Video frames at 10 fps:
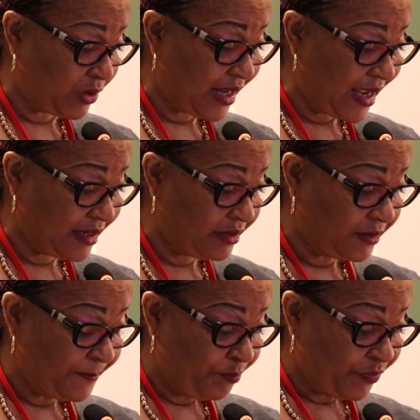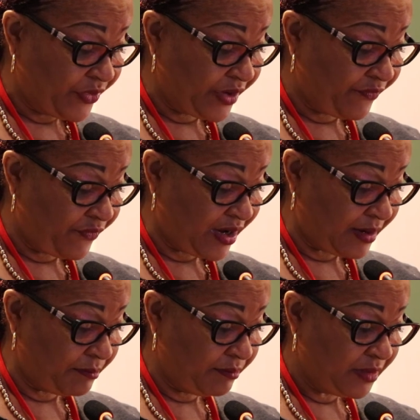land they
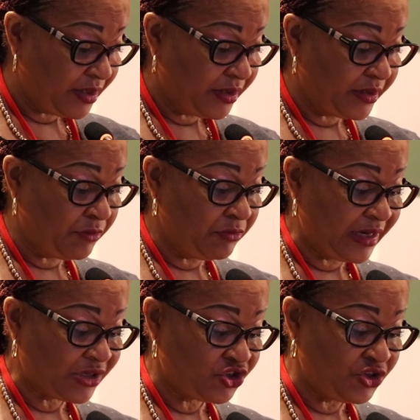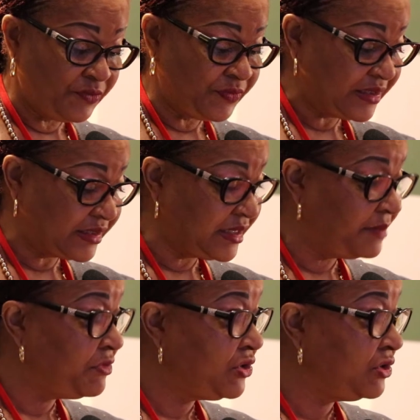farm, they will achieve the
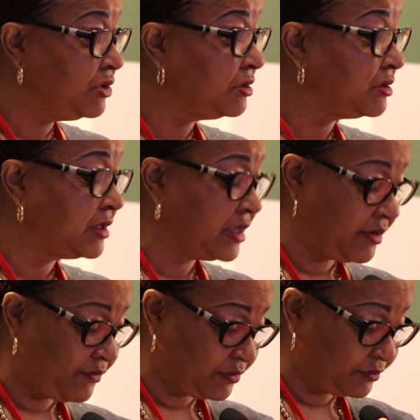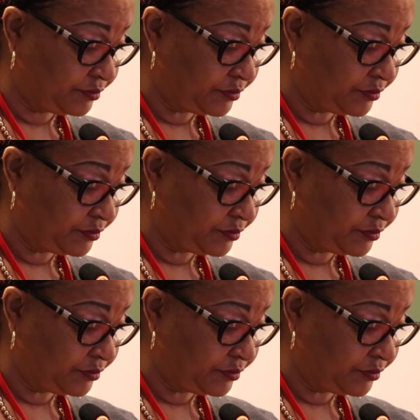same yield level.